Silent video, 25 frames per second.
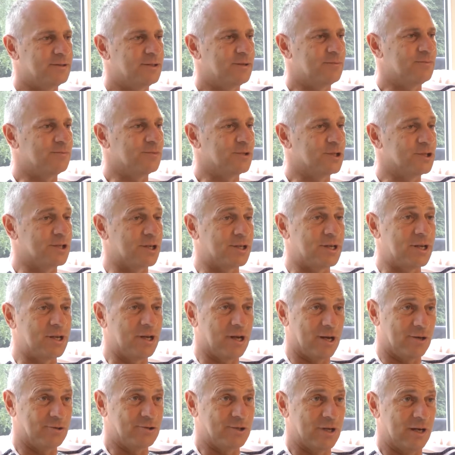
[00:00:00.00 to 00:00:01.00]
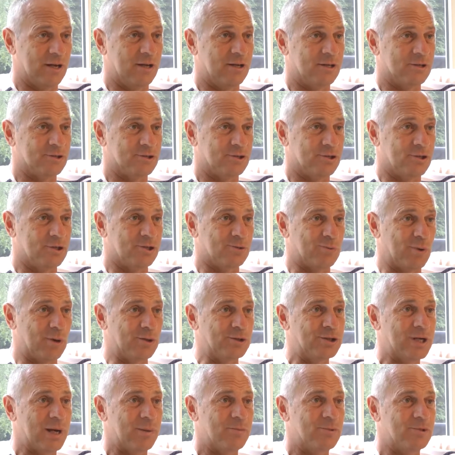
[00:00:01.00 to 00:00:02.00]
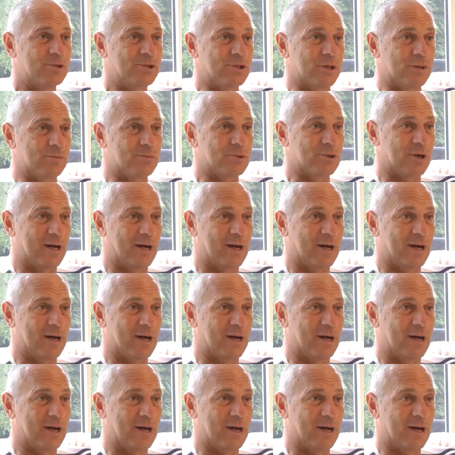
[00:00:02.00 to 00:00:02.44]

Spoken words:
didn't go to last year's World Championships,